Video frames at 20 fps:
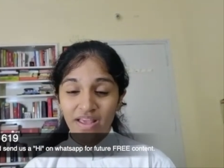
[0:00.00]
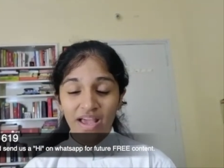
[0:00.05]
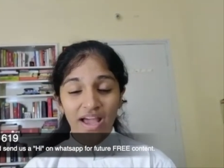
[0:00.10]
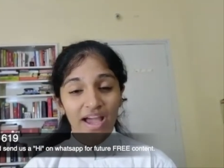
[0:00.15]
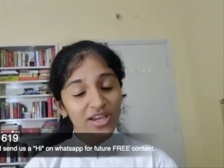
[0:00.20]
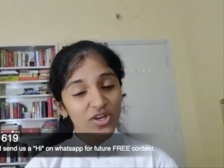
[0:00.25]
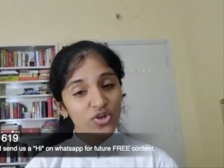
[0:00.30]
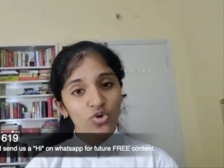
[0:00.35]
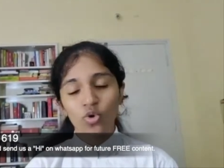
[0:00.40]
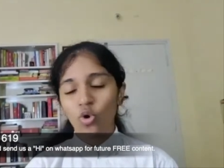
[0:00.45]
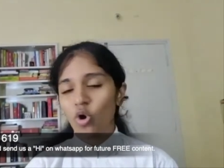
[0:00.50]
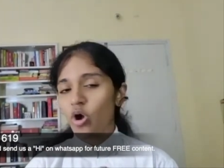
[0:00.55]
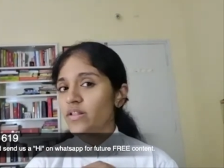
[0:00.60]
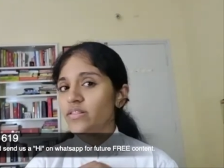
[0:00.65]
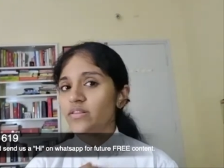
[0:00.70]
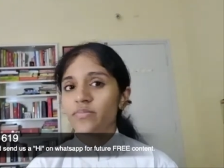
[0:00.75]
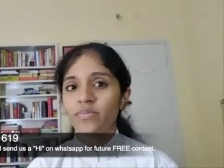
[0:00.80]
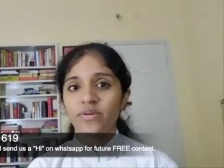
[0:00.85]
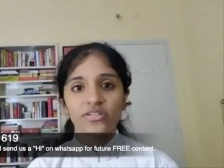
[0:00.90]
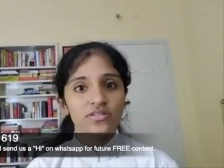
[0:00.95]
I know all
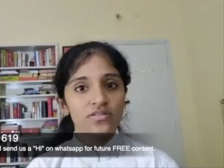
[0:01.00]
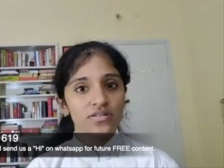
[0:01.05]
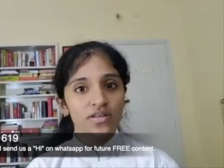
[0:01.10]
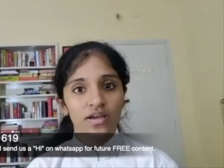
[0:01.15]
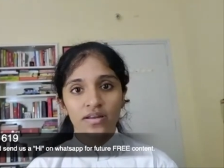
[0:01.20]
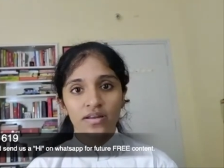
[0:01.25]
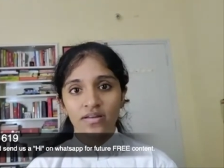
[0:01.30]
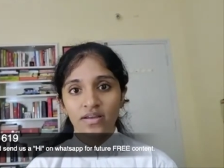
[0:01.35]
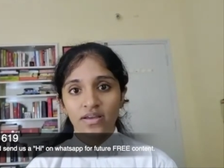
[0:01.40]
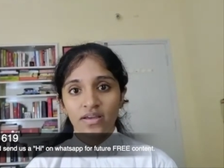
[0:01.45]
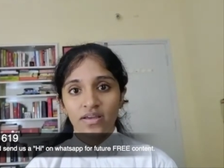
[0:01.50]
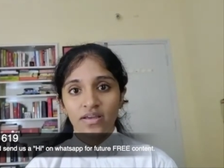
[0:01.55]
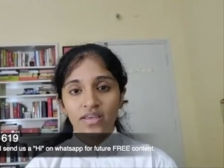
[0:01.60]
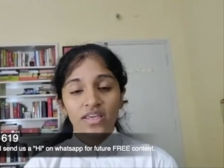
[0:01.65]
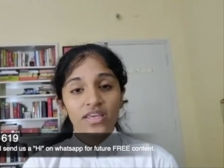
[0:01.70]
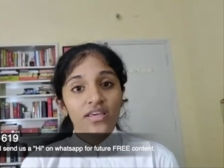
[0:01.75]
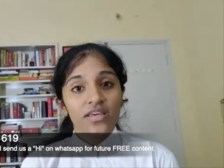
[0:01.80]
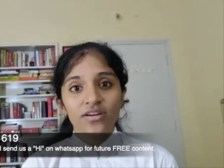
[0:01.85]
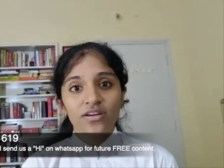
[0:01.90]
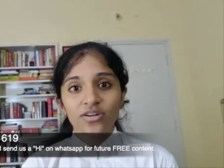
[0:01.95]
the patients are
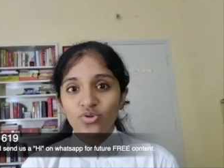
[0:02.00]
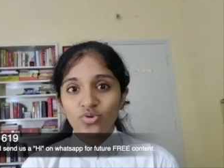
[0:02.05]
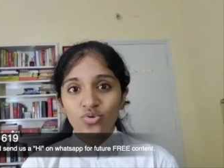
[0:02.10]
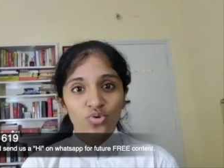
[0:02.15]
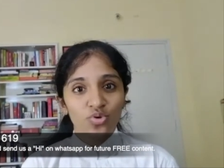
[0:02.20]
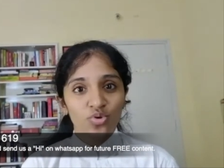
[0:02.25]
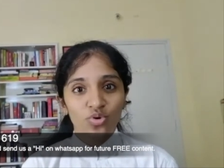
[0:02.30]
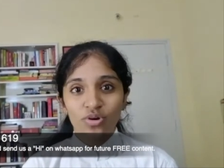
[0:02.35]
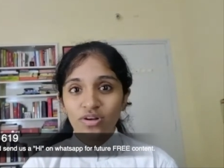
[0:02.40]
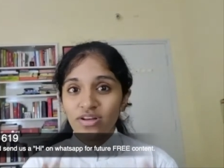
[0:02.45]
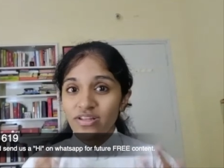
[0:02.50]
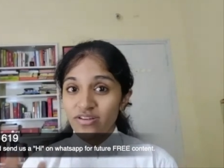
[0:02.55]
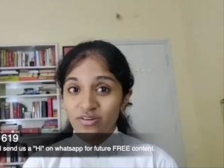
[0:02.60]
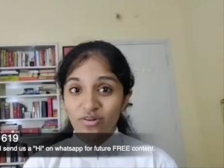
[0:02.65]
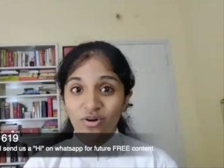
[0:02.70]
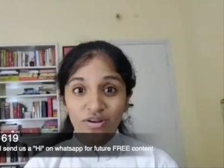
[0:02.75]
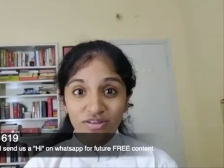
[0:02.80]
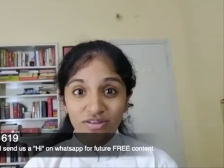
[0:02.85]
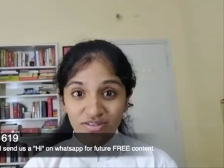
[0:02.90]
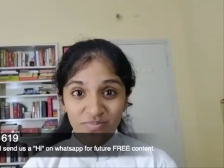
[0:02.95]
eager to know only the
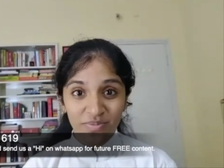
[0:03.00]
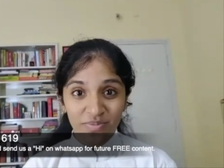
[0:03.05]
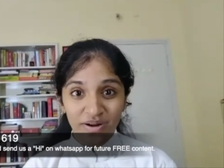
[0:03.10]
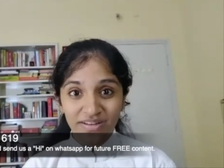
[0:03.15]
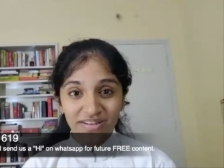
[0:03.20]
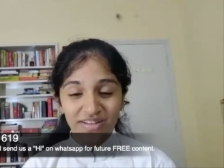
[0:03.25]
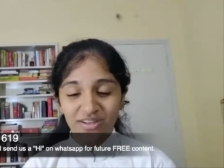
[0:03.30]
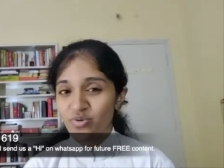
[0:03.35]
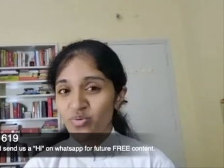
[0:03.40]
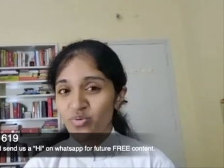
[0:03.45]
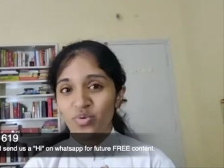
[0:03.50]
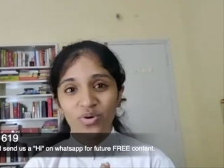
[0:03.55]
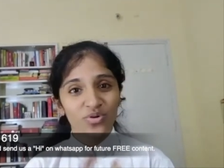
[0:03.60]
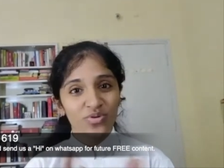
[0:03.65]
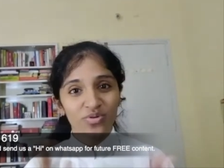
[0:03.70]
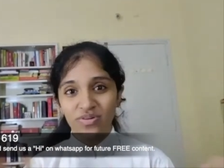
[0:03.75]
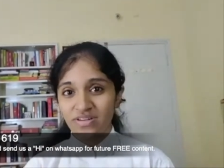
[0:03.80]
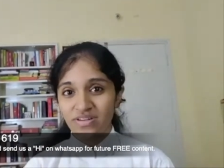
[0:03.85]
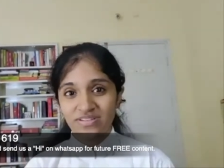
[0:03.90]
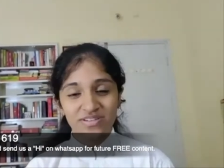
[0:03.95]
cost part. They don't want to
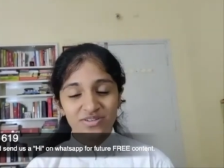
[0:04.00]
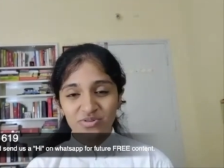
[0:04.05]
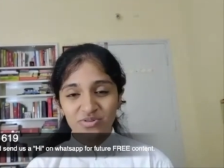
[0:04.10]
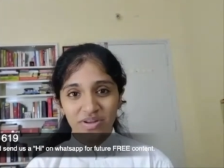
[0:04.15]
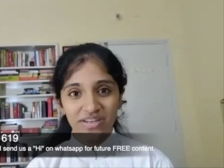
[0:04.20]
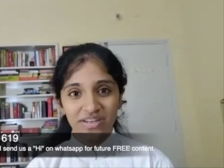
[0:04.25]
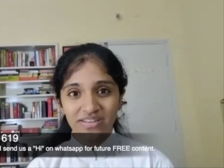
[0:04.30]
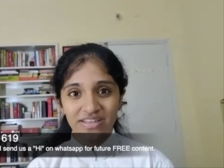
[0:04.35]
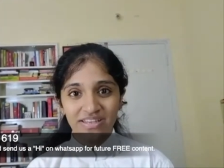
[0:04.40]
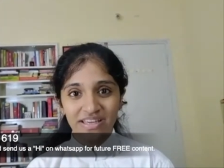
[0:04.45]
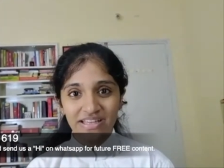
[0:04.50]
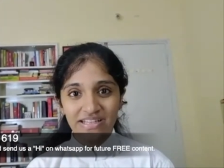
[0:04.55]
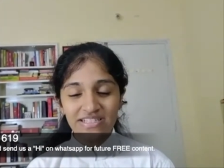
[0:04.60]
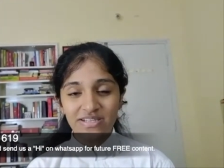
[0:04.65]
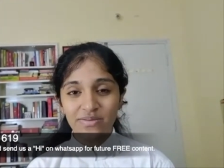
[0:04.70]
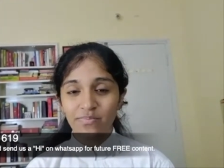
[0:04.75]
listen to anything else.